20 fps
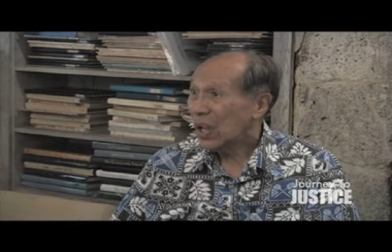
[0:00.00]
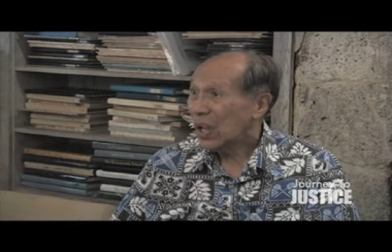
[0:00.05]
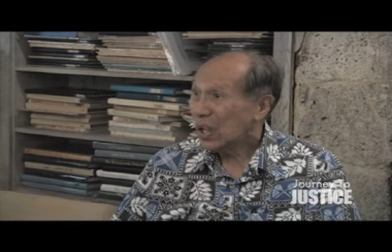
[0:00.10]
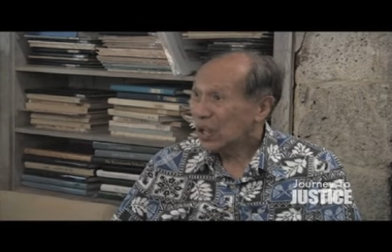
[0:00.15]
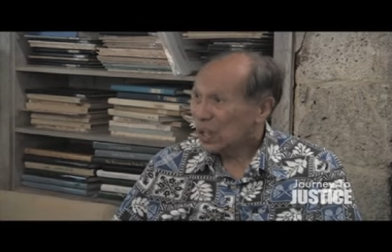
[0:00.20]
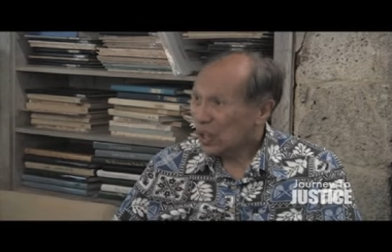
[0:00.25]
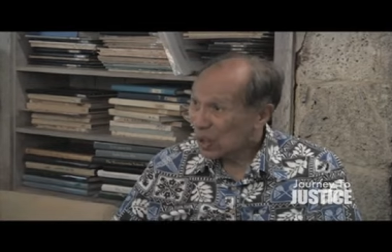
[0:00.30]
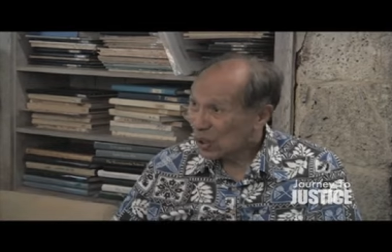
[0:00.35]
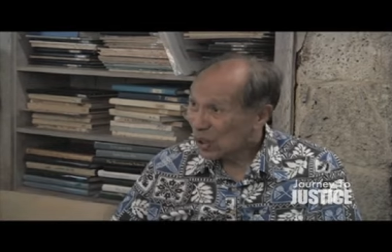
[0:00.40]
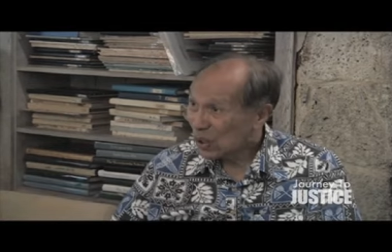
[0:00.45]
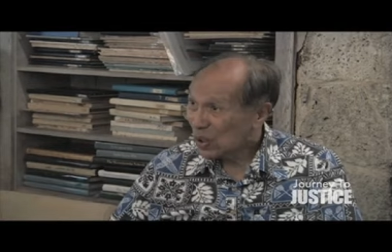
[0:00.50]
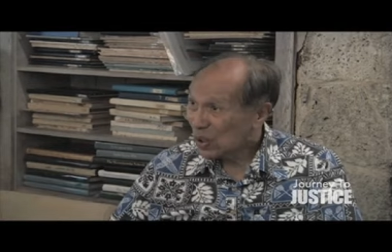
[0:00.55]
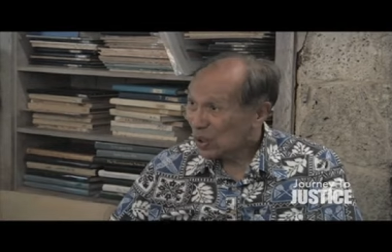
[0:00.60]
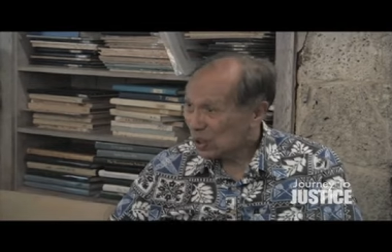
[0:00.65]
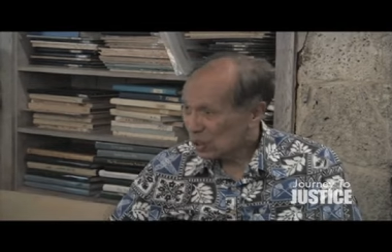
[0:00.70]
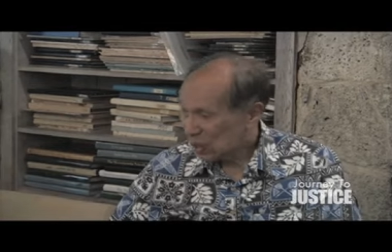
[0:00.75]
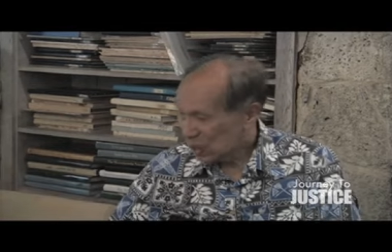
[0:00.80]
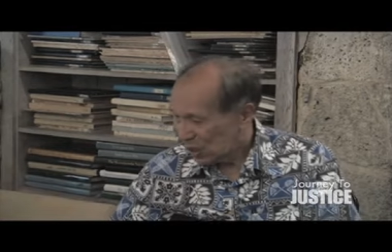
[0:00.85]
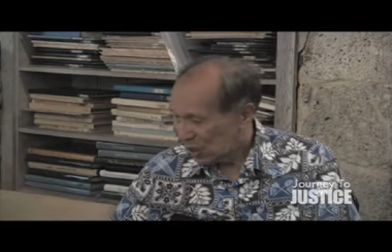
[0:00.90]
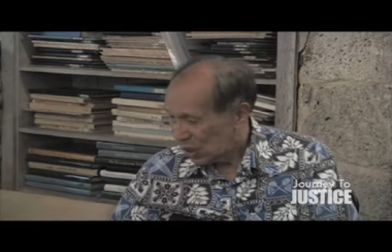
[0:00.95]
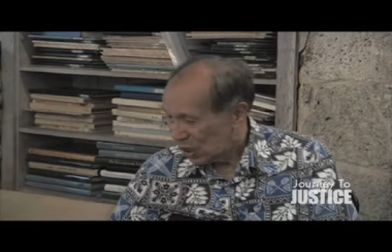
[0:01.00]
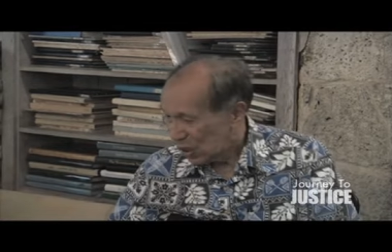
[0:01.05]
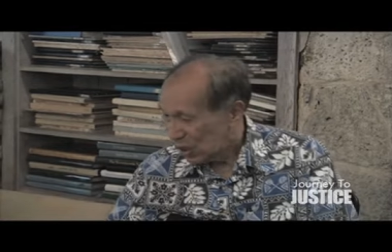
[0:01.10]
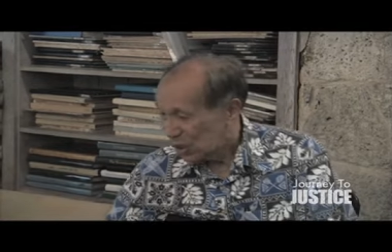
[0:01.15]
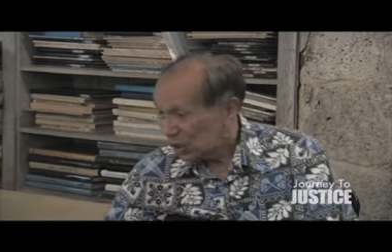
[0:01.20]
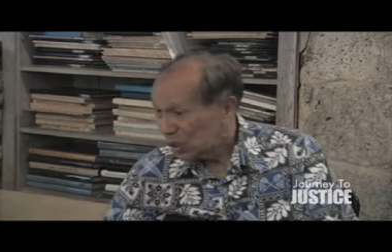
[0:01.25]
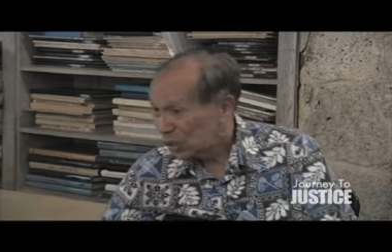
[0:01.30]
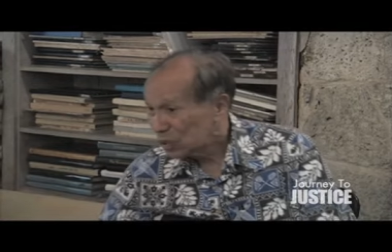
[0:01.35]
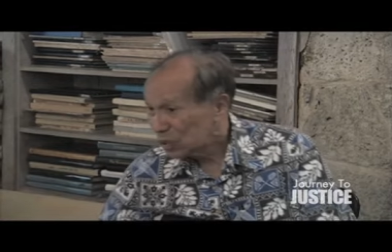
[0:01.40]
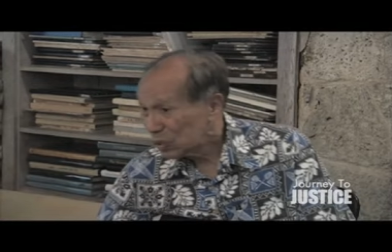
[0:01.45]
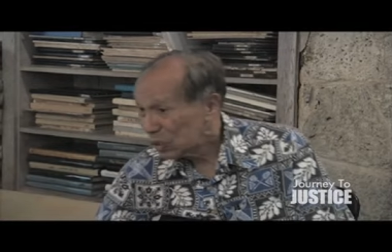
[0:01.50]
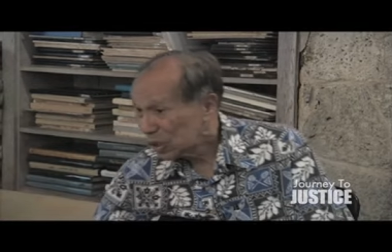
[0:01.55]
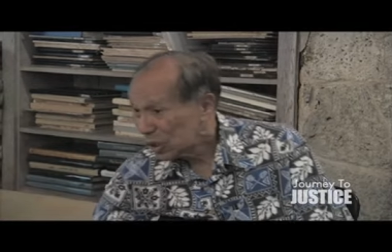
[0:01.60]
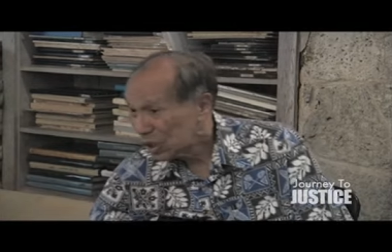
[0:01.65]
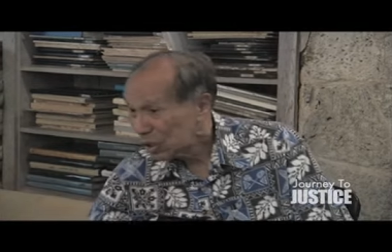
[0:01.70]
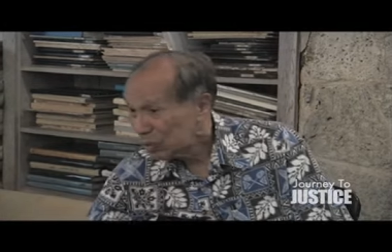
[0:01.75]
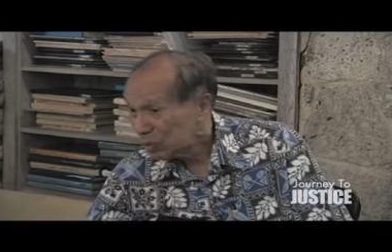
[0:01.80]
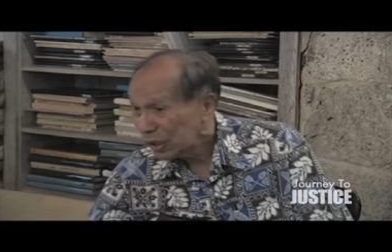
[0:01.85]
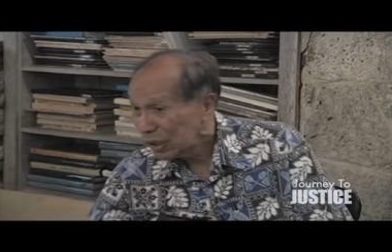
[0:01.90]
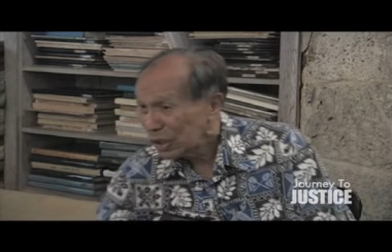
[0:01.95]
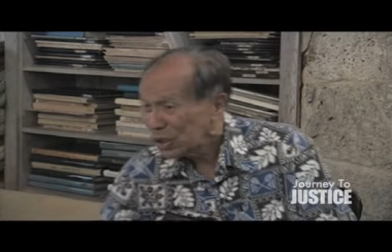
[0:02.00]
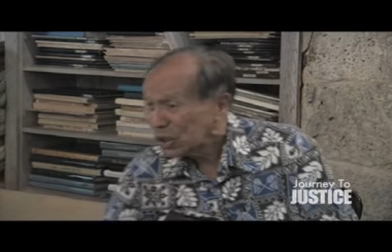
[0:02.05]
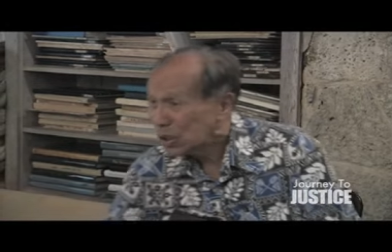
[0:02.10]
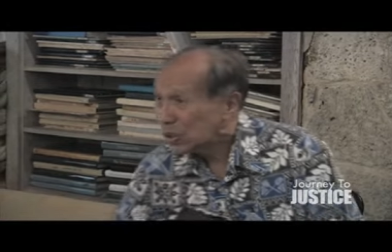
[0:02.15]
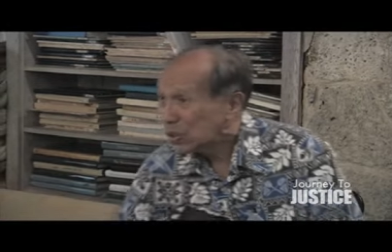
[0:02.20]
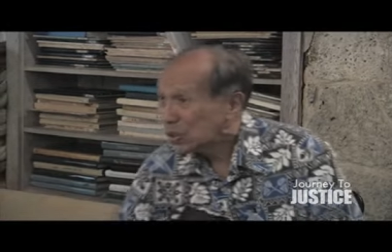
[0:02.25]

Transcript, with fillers: and now she's one of the major